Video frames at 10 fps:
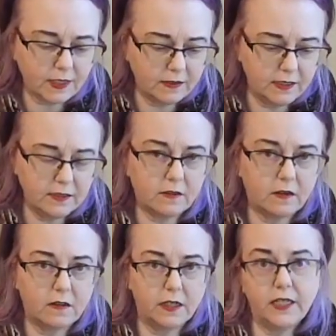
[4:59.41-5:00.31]
These
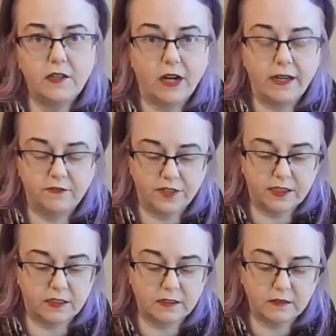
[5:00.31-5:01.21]
are egret
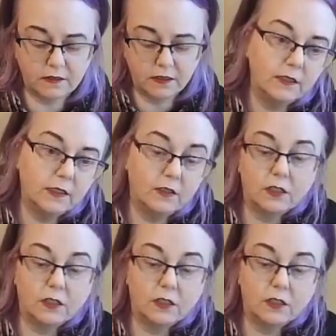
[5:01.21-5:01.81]
feathers. They're